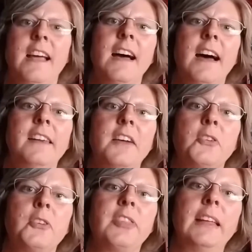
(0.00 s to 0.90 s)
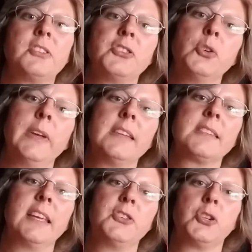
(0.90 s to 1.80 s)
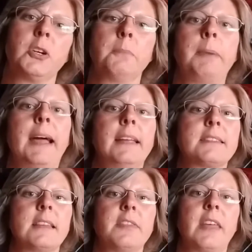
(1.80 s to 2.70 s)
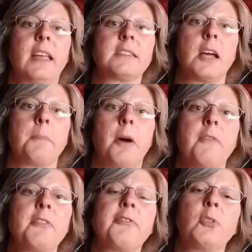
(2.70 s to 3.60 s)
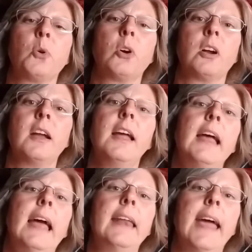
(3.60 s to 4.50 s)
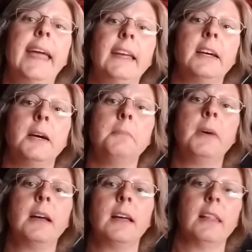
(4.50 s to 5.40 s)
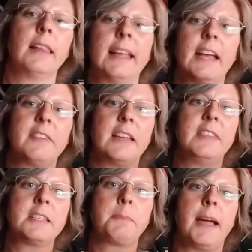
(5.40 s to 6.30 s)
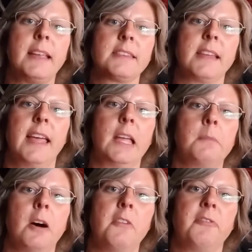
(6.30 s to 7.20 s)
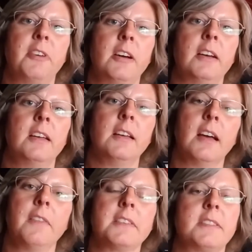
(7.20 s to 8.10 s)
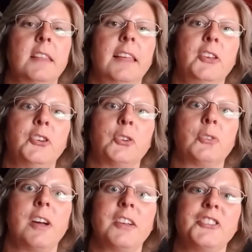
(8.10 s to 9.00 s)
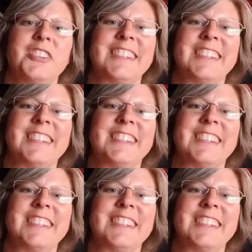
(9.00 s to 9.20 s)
Another thing to do is get your bikes and things up off the floor and hang them, like I've got these bikes, hang them off of the ceiling in your garage.